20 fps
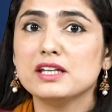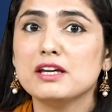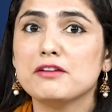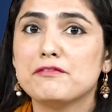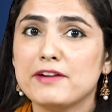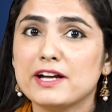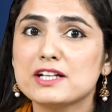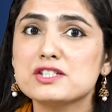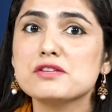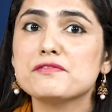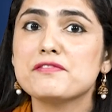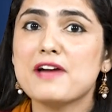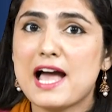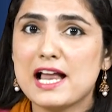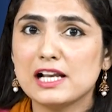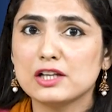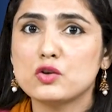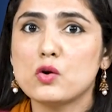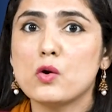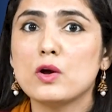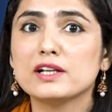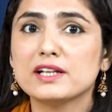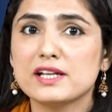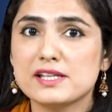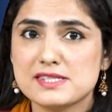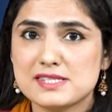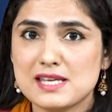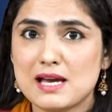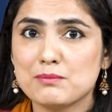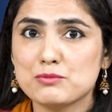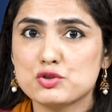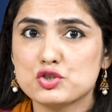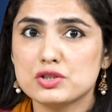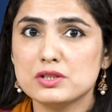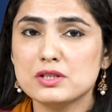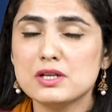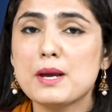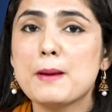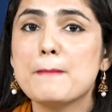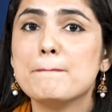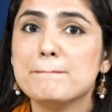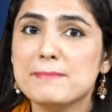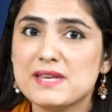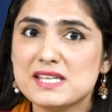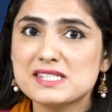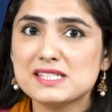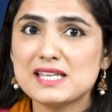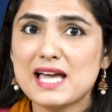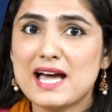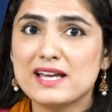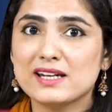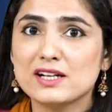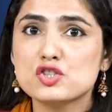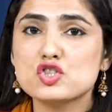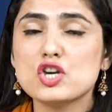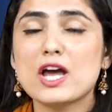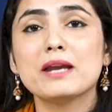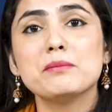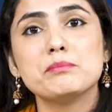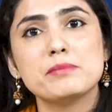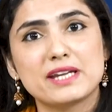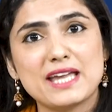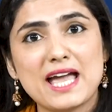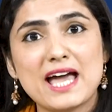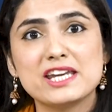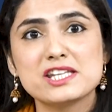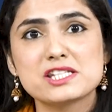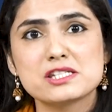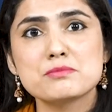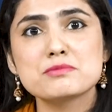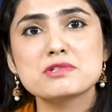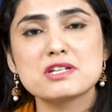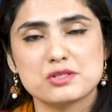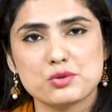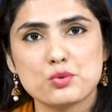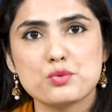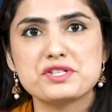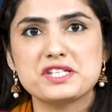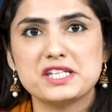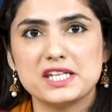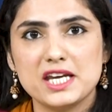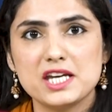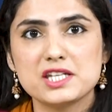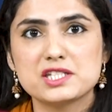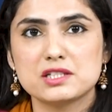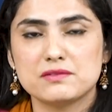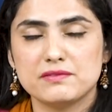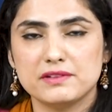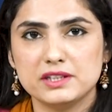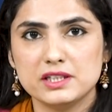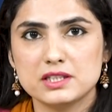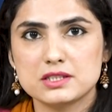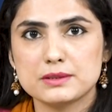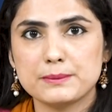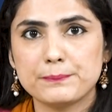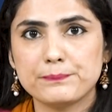the effects of alcohol consumption, miscarriage, and mechanisms associated with it.